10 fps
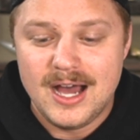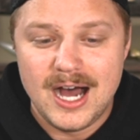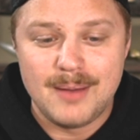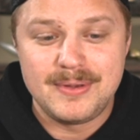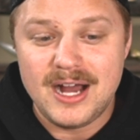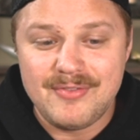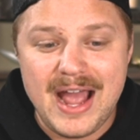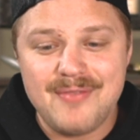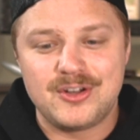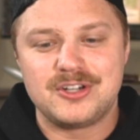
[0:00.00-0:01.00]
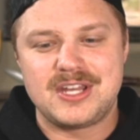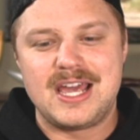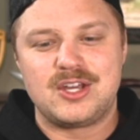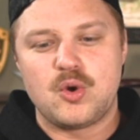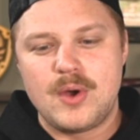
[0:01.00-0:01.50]
Academy. Beyond that, there's
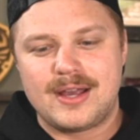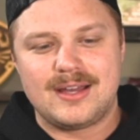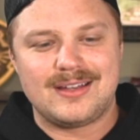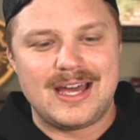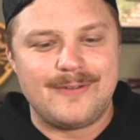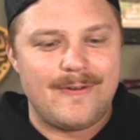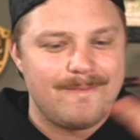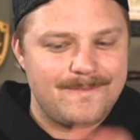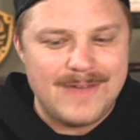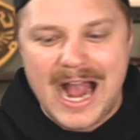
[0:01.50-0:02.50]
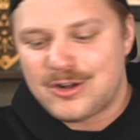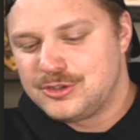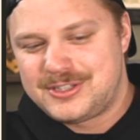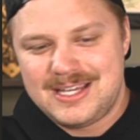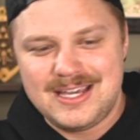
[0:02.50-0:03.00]
a quick kind of
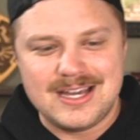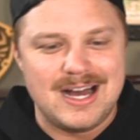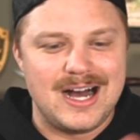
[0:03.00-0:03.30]
faculty